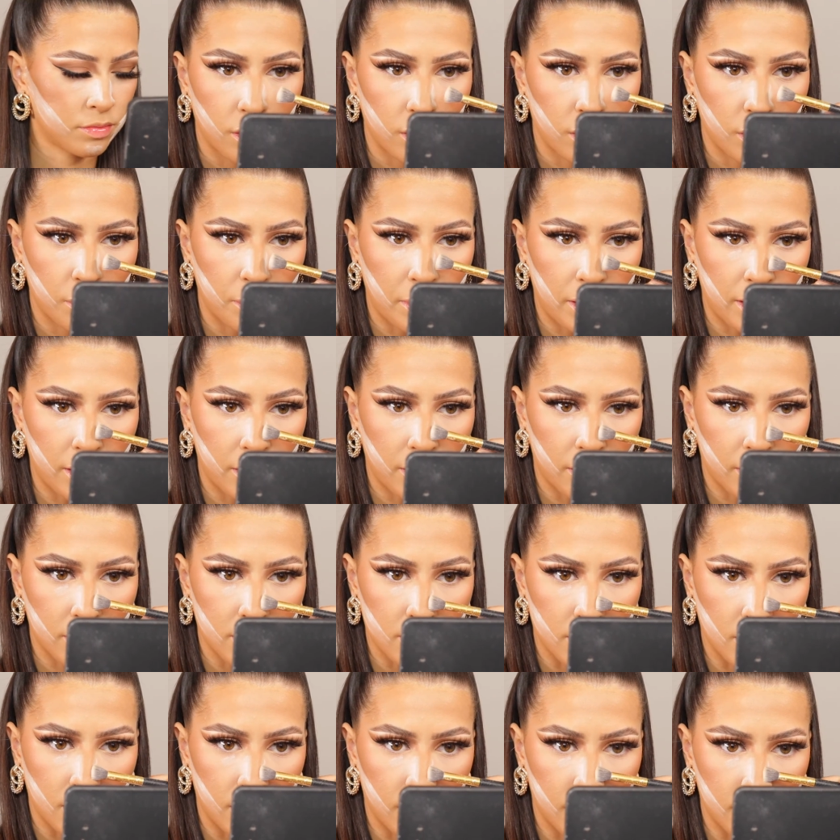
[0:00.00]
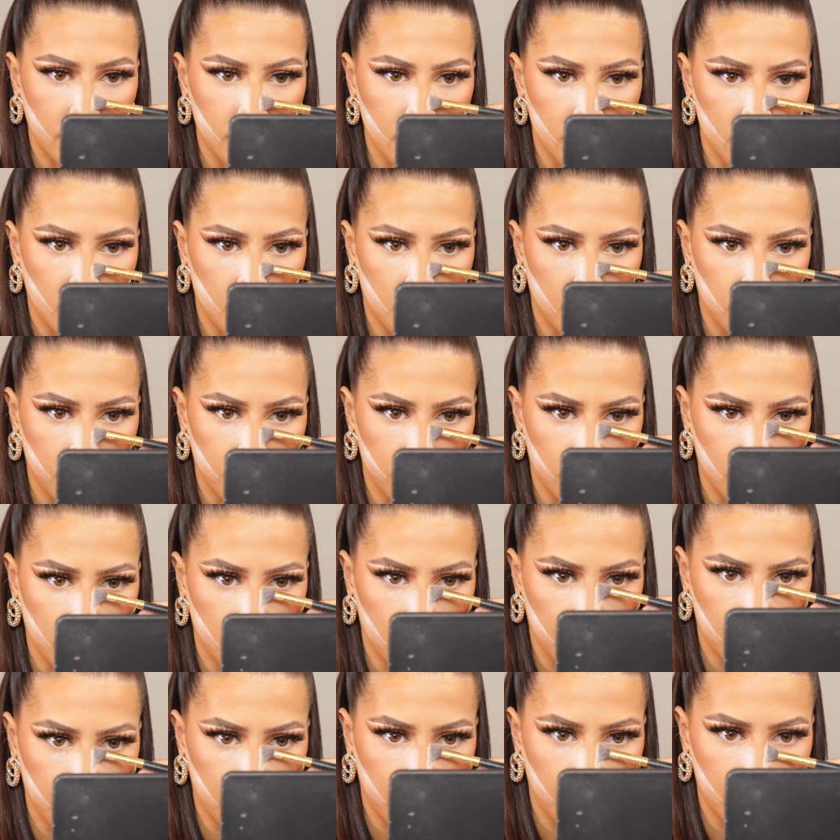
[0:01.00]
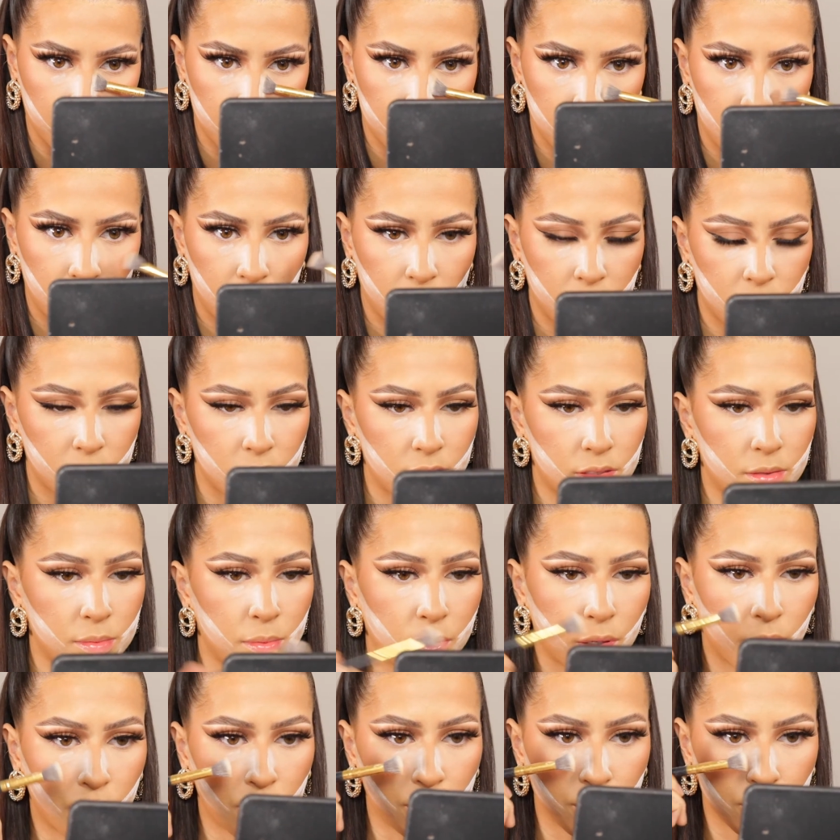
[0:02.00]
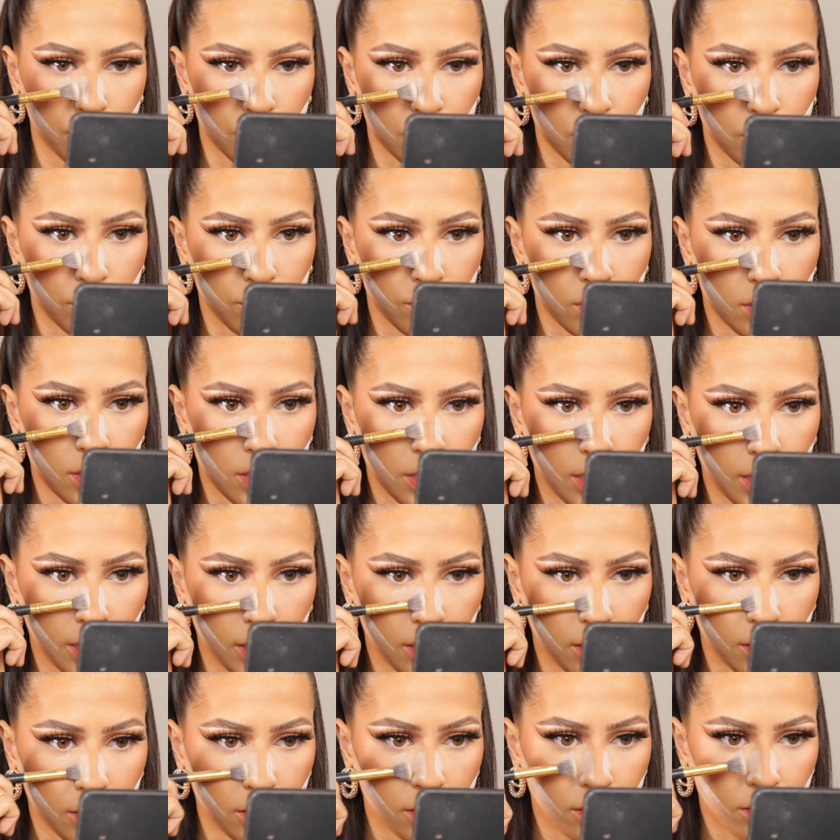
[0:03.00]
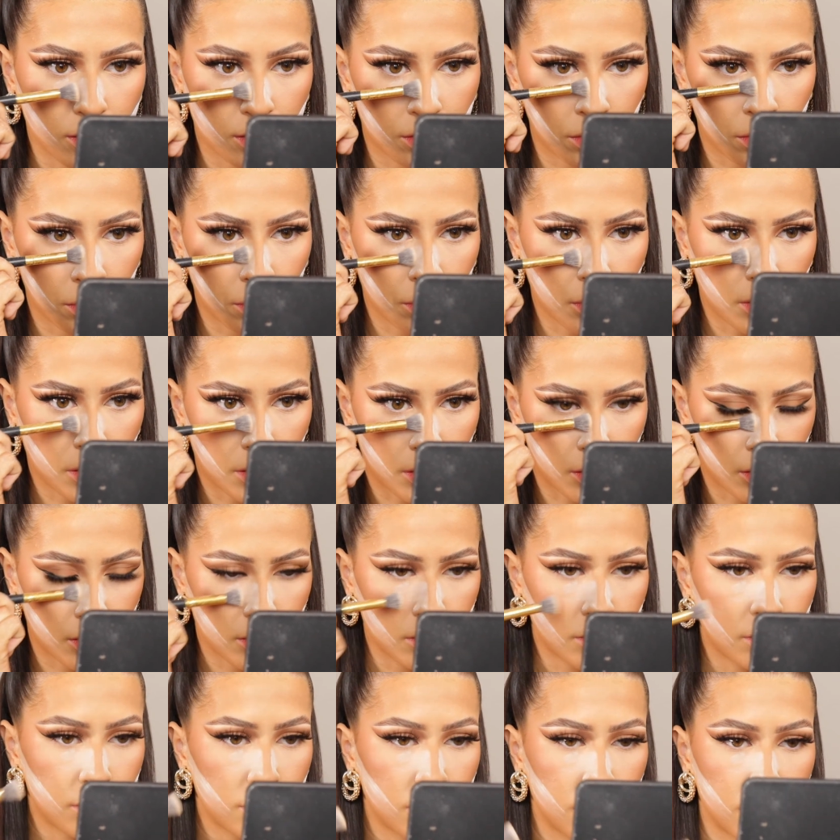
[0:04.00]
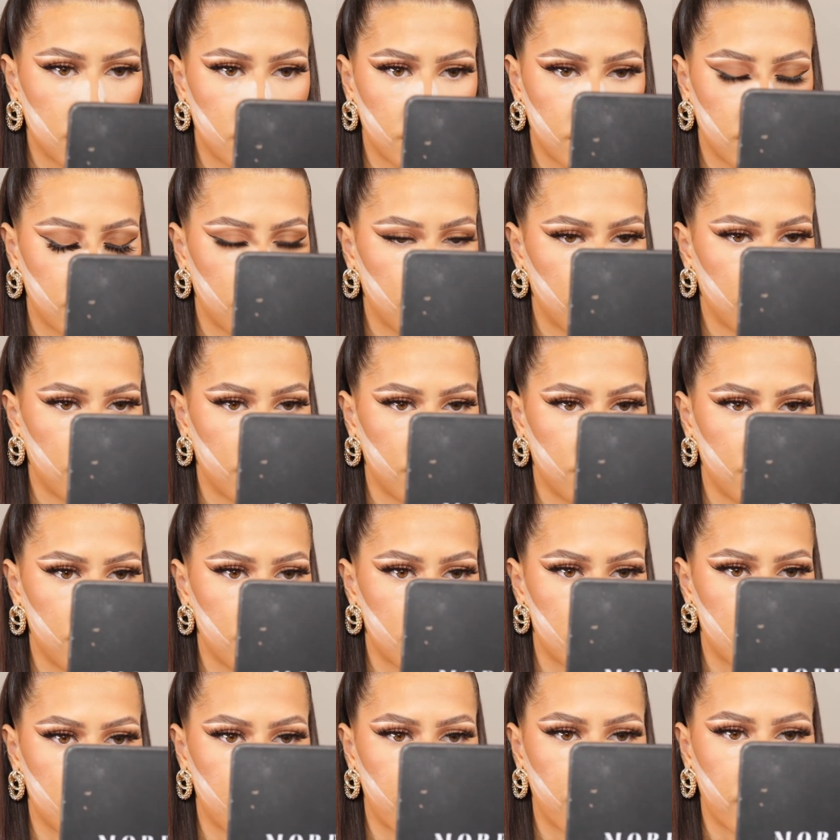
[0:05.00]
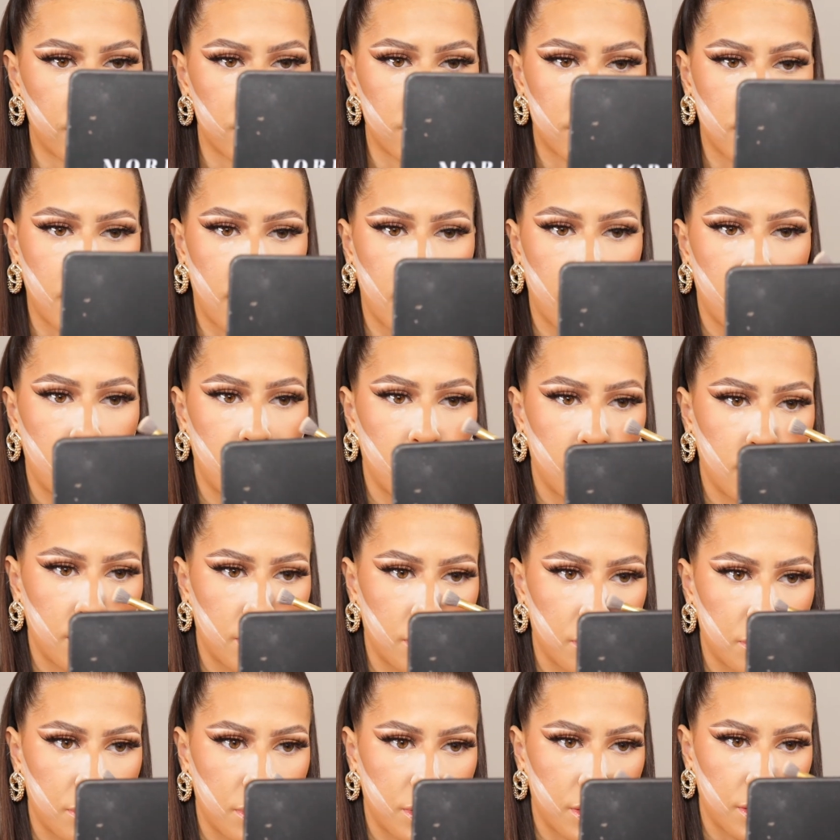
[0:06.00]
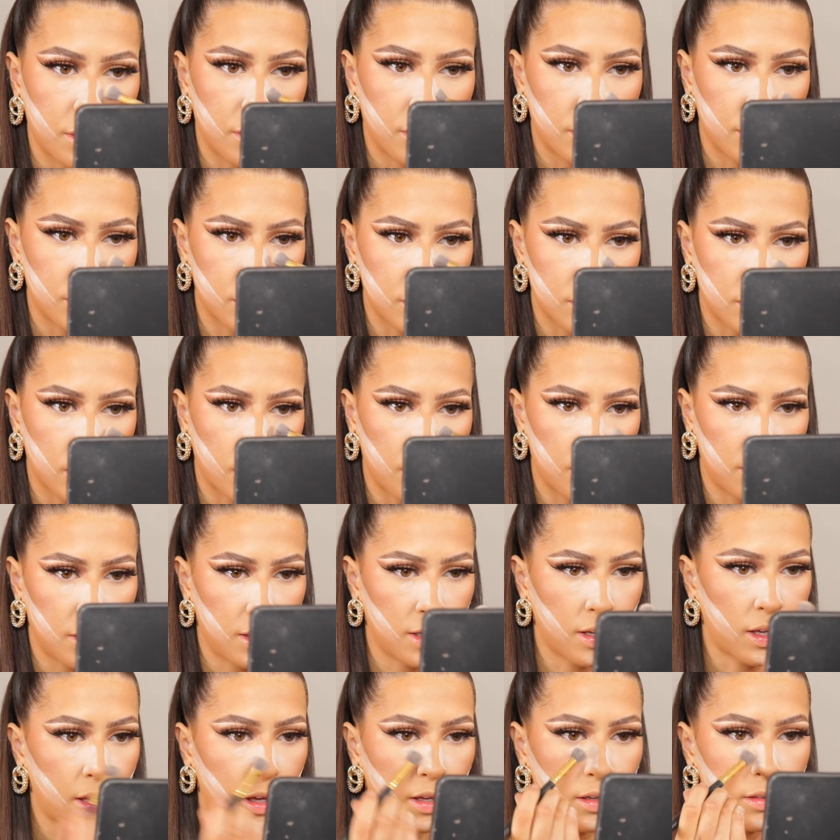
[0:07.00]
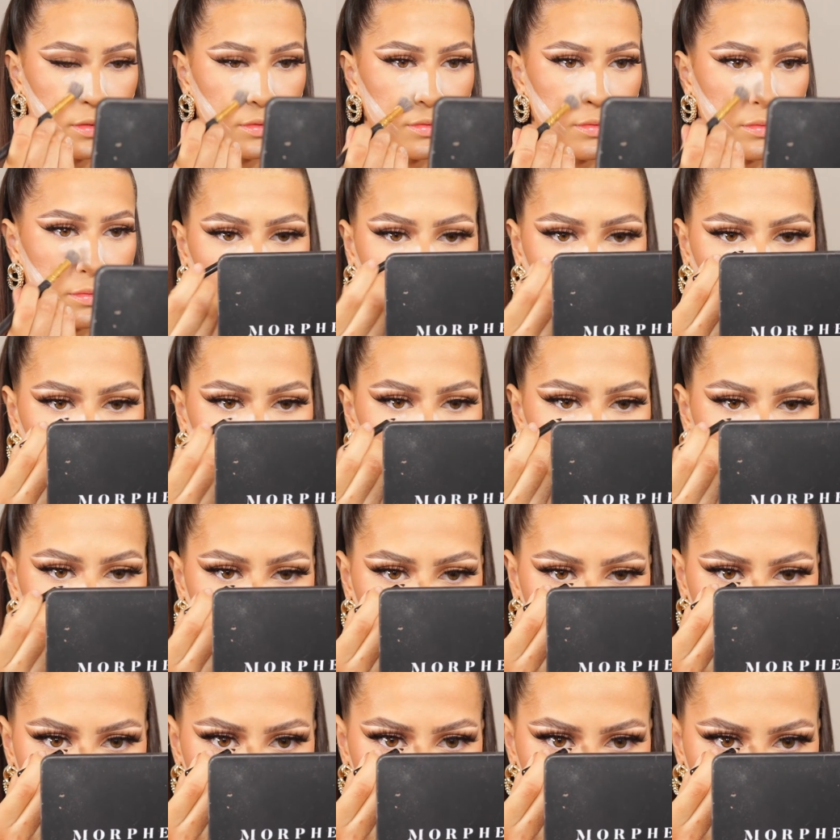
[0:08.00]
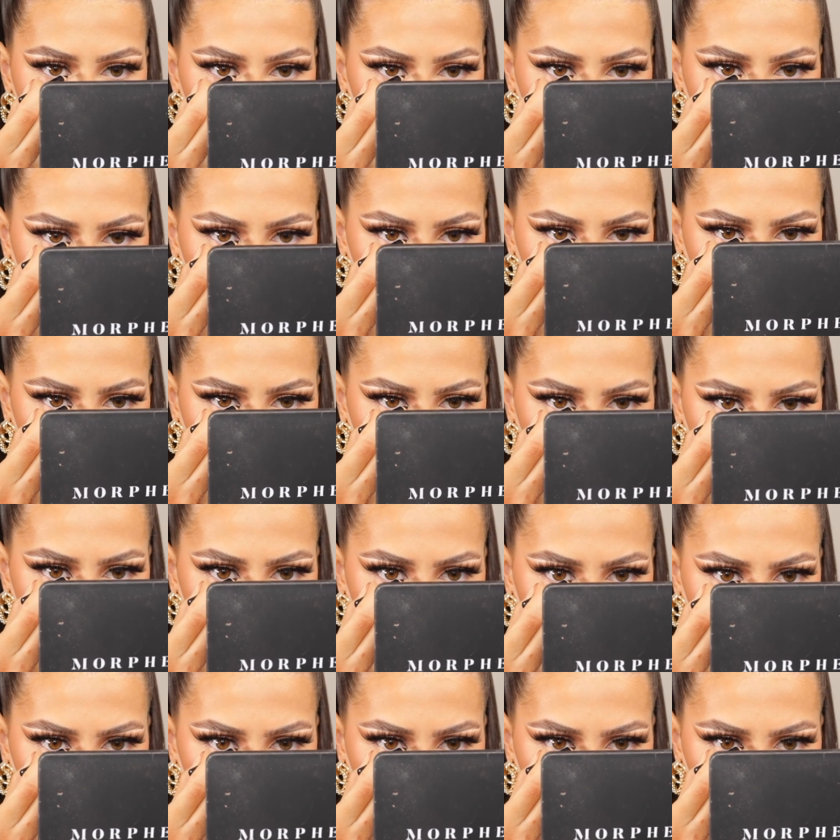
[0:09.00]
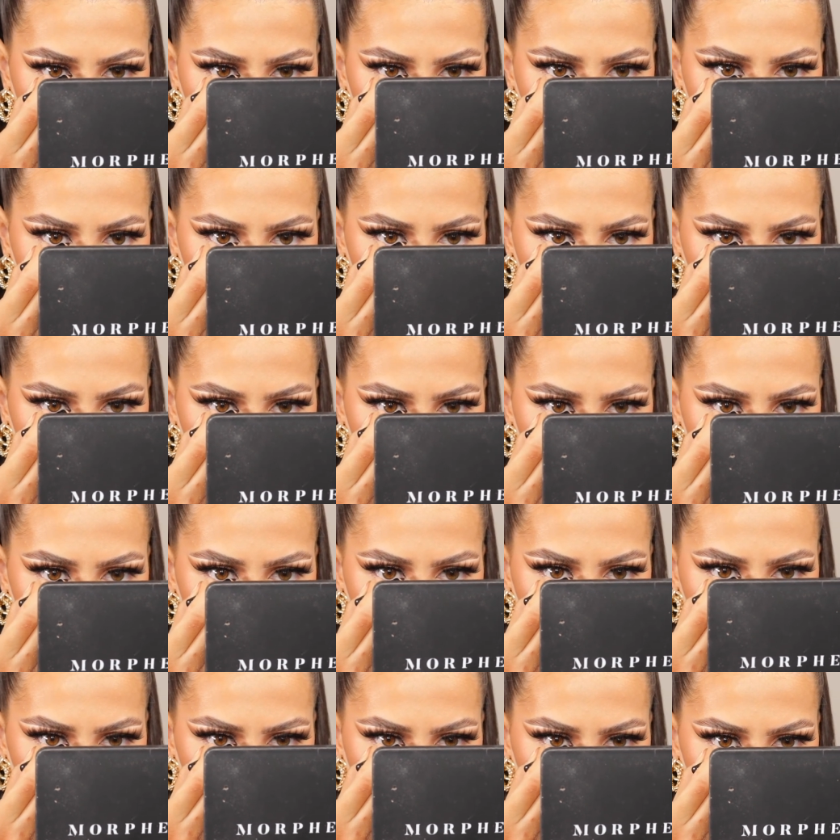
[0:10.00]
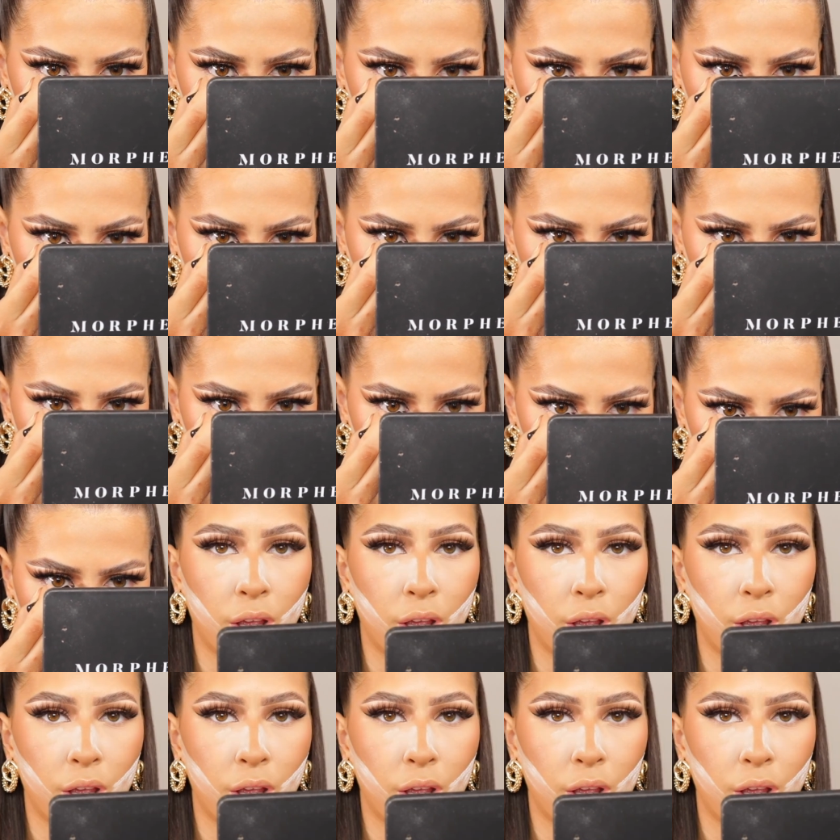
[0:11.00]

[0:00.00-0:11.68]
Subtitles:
The bake is likely to come off in that process because obviously you are using a brush there, but you just go in again. Kim has this inner corner connected, so I'm going to try to do that.